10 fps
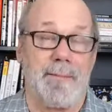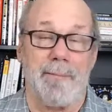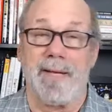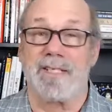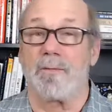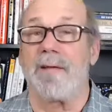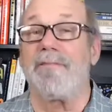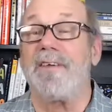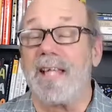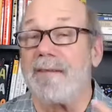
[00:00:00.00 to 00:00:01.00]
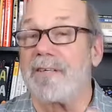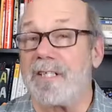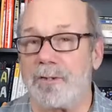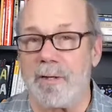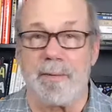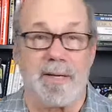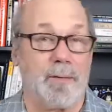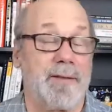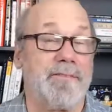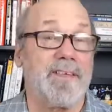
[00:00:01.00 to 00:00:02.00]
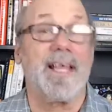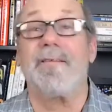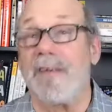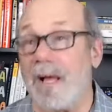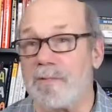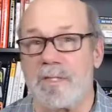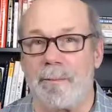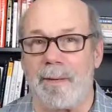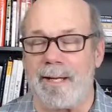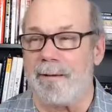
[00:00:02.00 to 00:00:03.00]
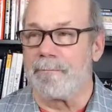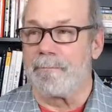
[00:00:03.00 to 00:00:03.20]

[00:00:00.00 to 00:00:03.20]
my best, when I feel like I've contributed, when I feel like I've helped somebody.